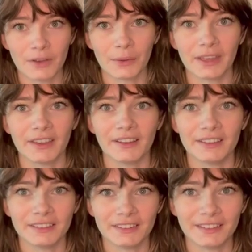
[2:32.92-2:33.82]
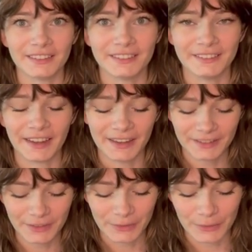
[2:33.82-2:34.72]
Okay guys, it's day
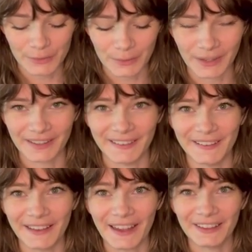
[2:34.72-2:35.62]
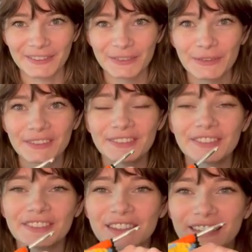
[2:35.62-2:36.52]
two and as you can
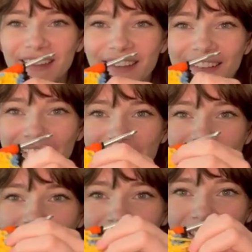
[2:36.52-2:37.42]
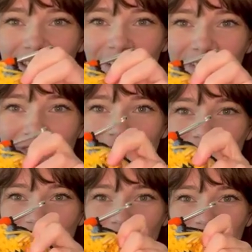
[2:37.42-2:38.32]
see, I didn't get very